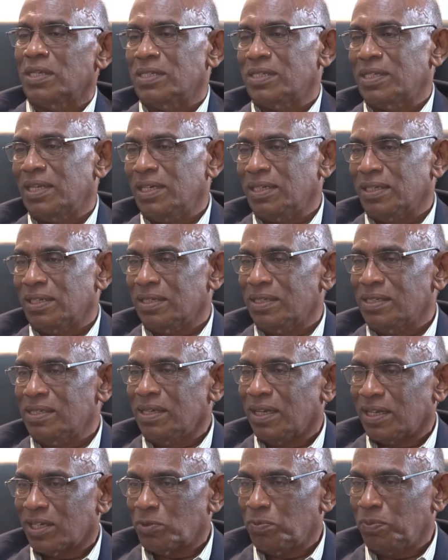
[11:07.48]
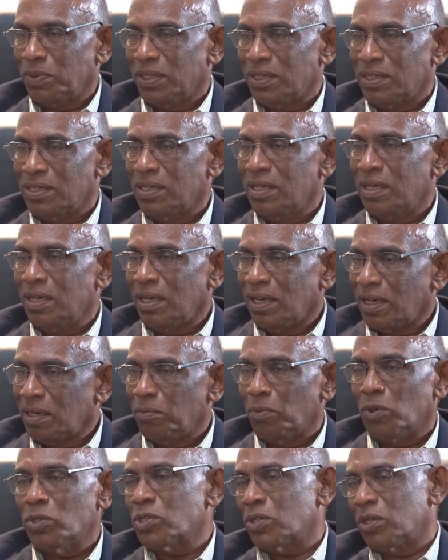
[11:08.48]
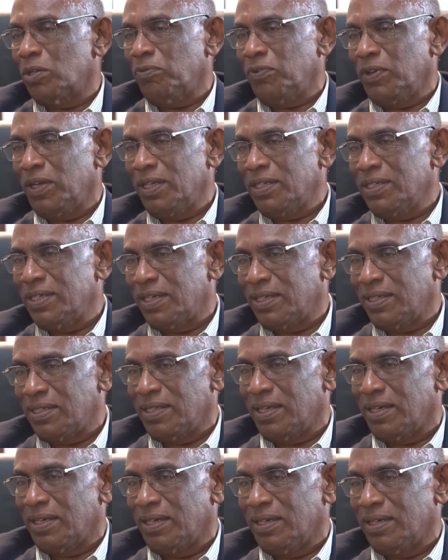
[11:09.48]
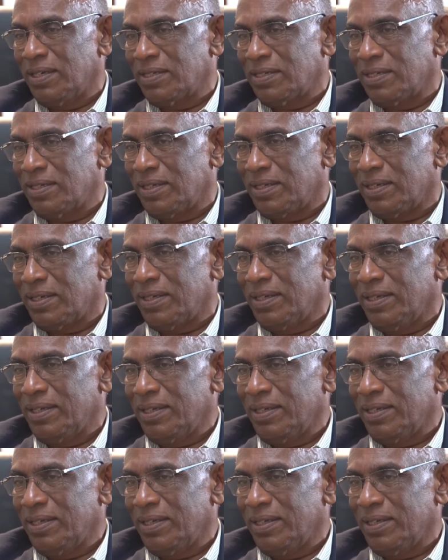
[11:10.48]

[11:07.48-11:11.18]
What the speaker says: consultants, experts in most of the fields that is necessary.